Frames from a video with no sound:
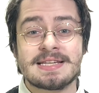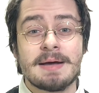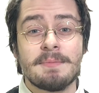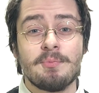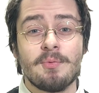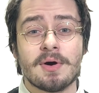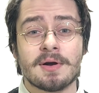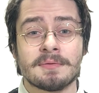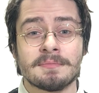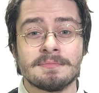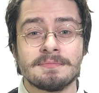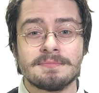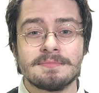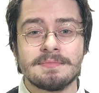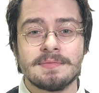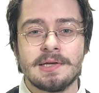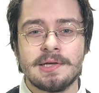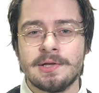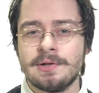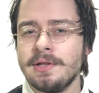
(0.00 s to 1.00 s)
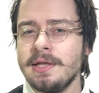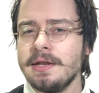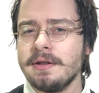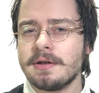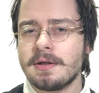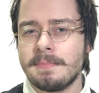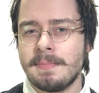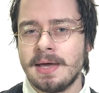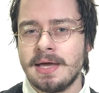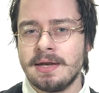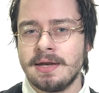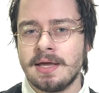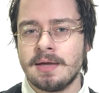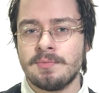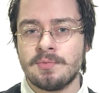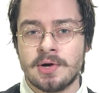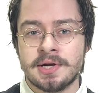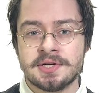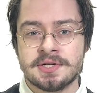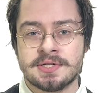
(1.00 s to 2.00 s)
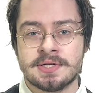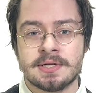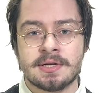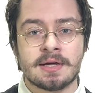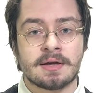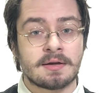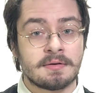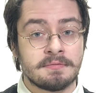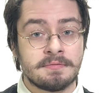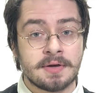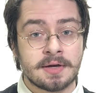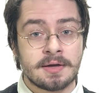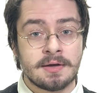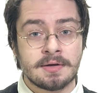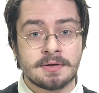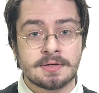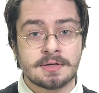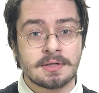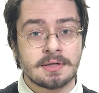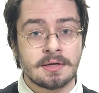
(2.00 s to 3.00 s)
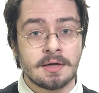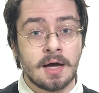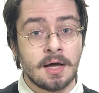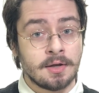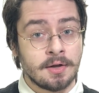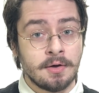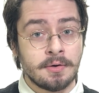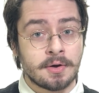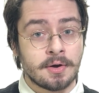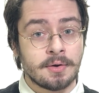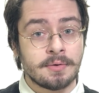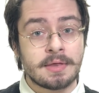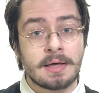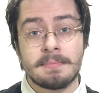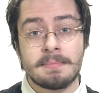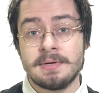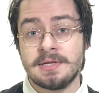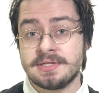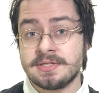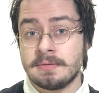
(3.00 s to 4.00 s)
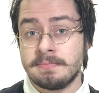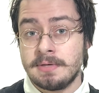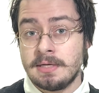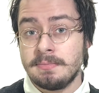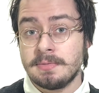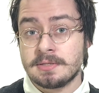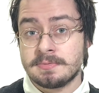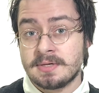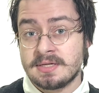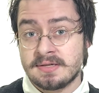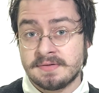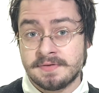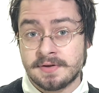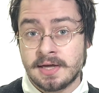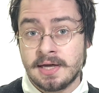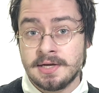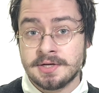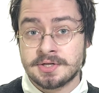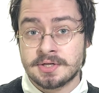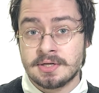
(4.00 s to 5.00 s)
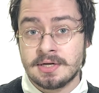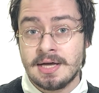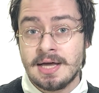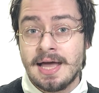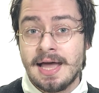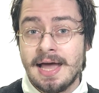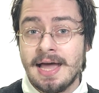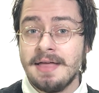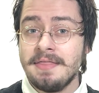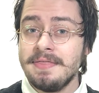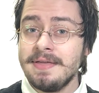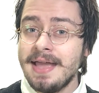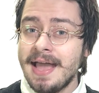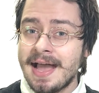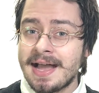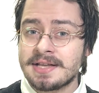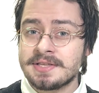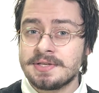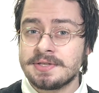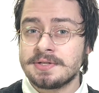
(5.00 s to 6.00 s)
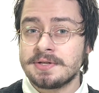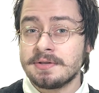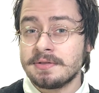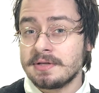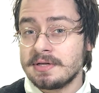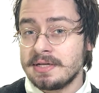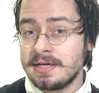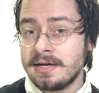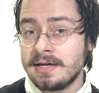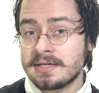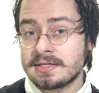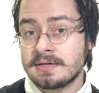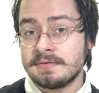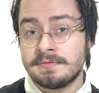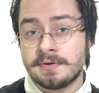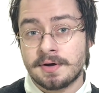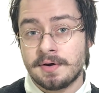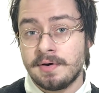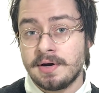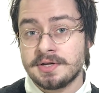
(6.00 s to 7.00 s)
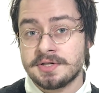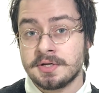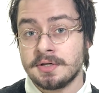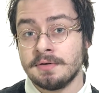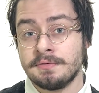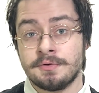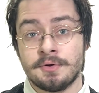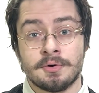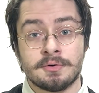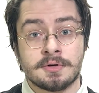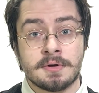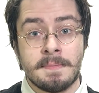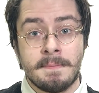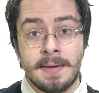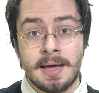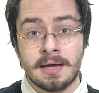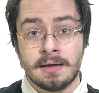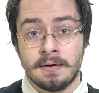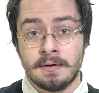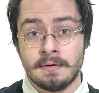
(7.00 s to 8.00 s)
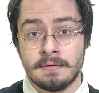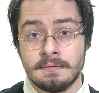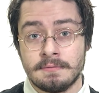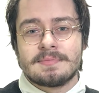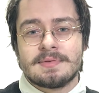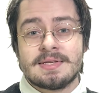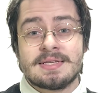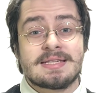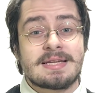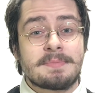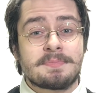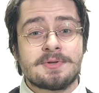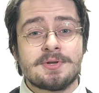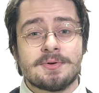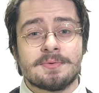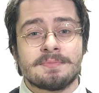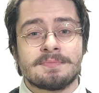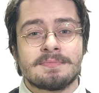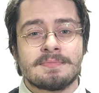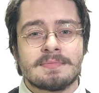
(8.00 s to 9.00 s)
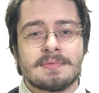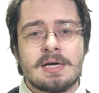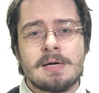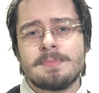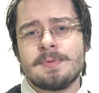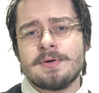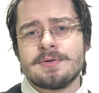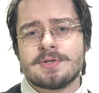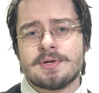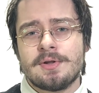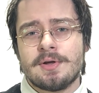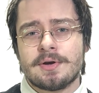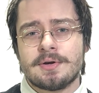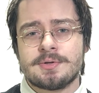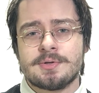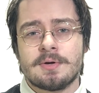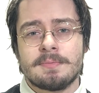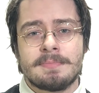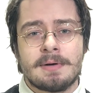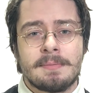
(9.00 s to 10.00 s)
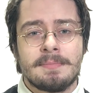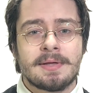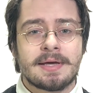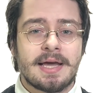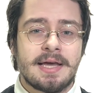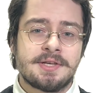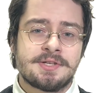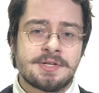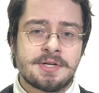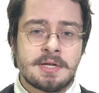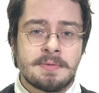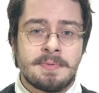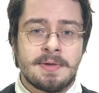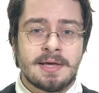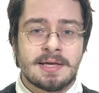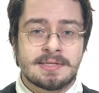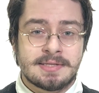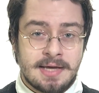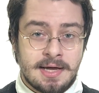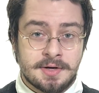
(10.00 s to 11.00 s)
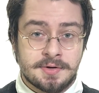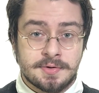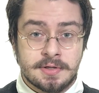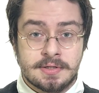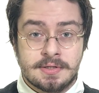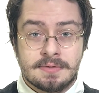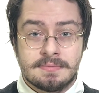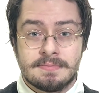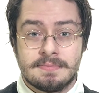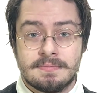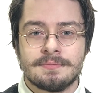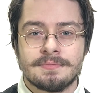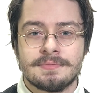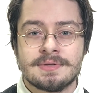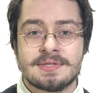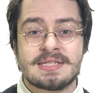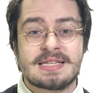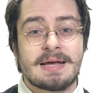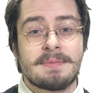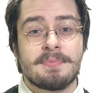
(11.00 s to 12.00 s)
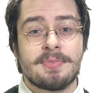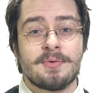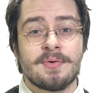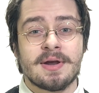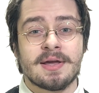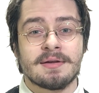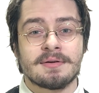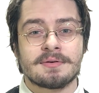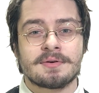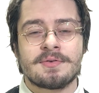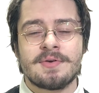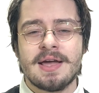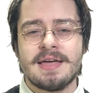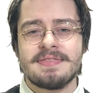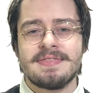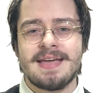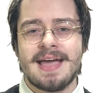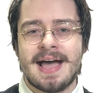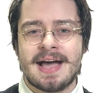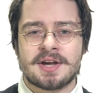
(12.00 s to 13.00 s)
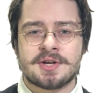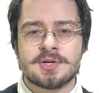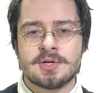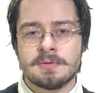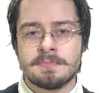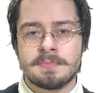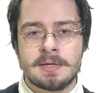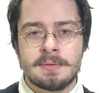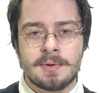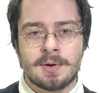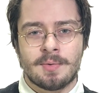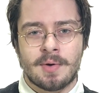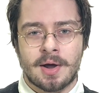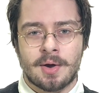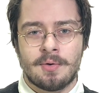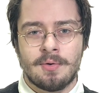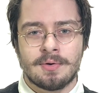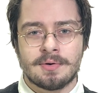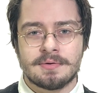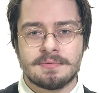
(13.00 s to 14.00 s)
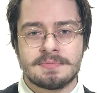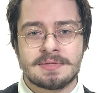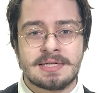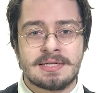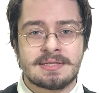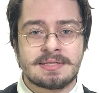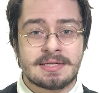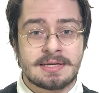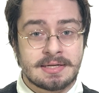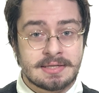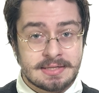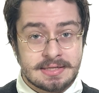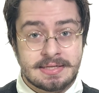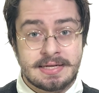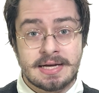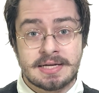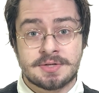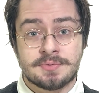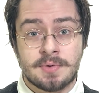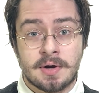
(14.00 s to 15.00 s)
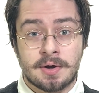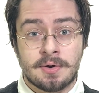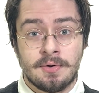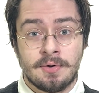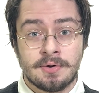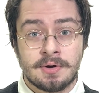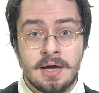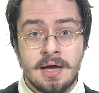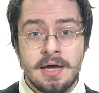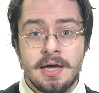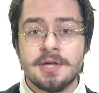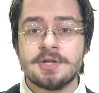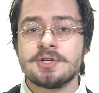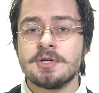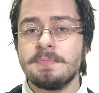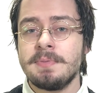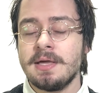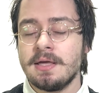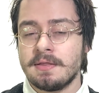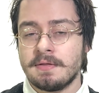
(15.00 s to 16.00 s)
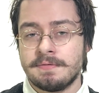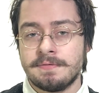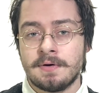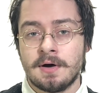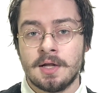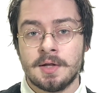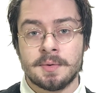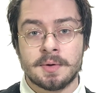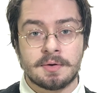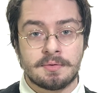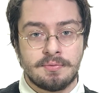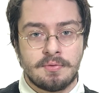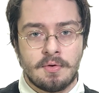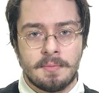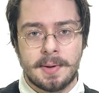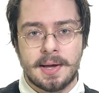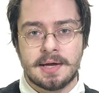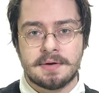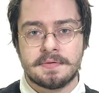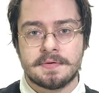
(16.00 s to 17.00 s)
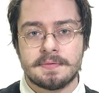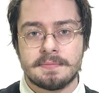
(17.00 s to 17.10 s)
Step one. You'll need a domain name registered and configured, a logo that meets the B I M I specification, and the access to the D N S configuration of your domain. Step two. Upload your logo to a public H T T P S address. Step three. Create the actual B I M I record. Since it is a text record, it should be in the following format.